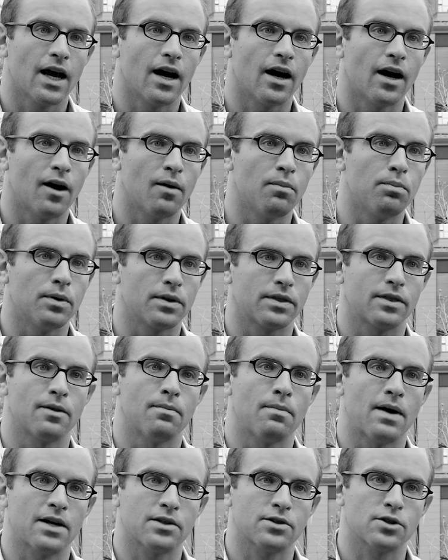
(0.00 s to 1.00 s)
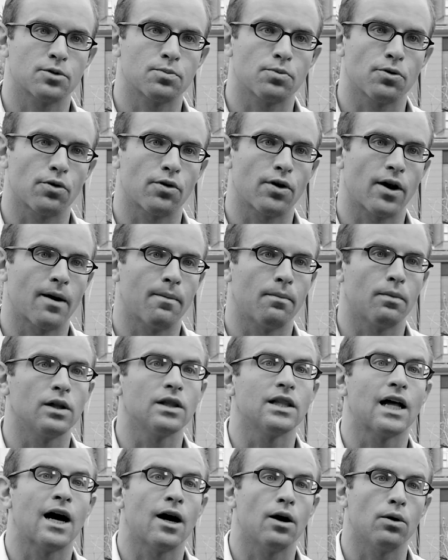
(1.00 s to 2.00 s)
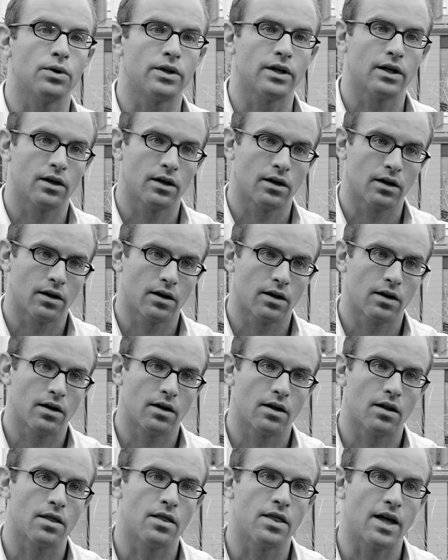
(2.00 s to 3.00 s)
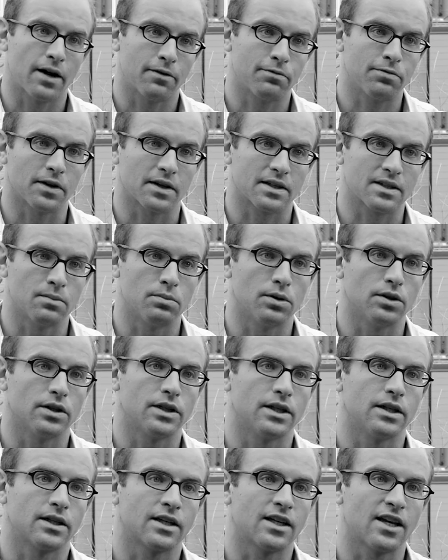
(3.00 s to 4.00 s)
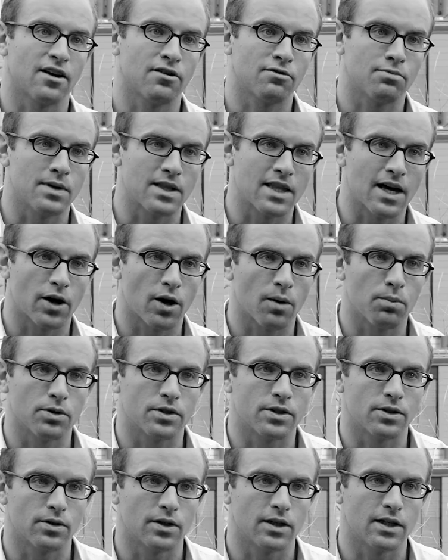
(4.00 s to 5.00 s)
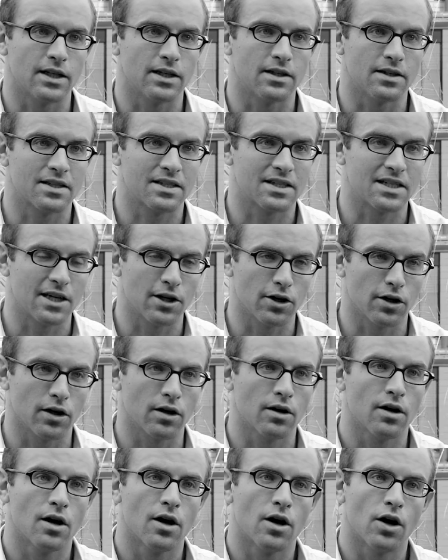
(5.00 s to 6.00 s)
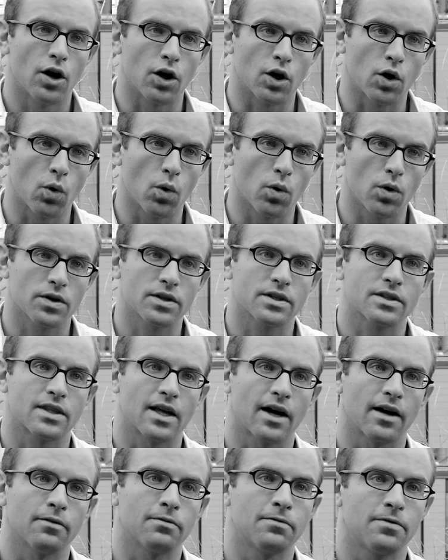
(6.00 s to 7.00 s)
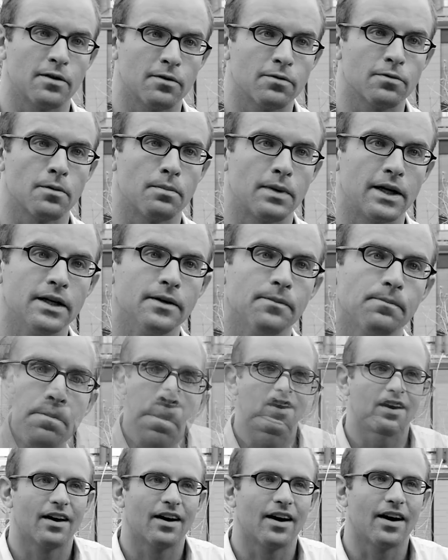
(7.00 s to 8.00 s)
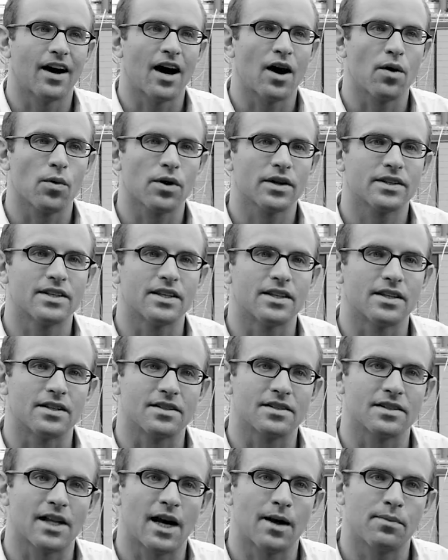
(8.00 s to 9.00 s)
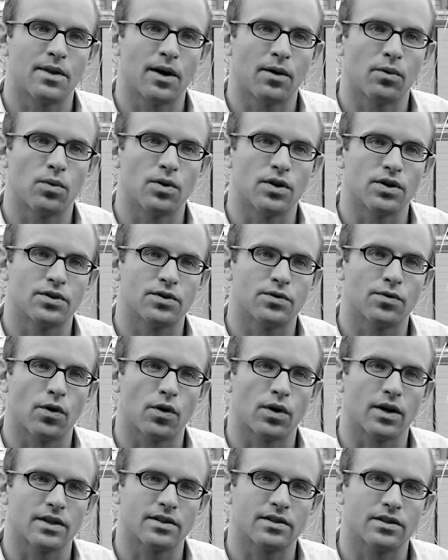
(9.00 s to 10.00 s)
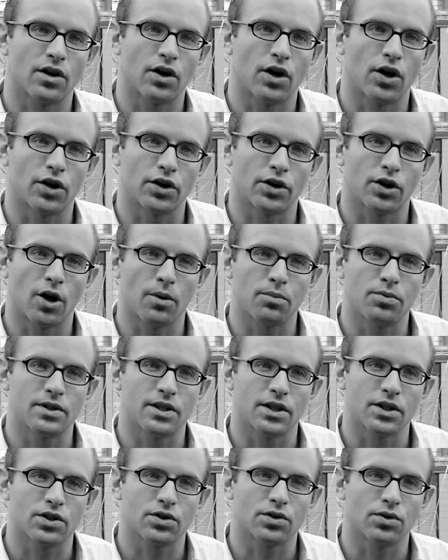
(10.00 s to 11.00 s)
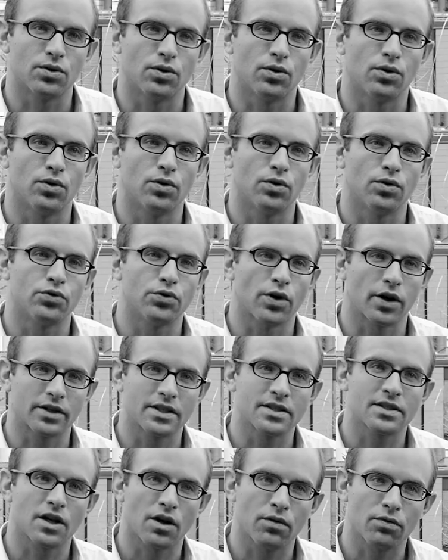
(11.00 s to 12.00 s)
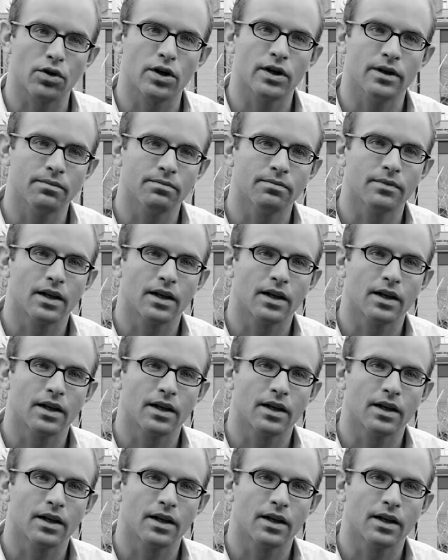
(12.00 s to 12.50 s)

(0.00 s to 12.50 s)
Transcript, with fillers: Uh, but the master's program allowed that flexibility, gave me that opportunity to steer a course that fit for me. Uh, I worked in this lab that was focused on computational drug discovery.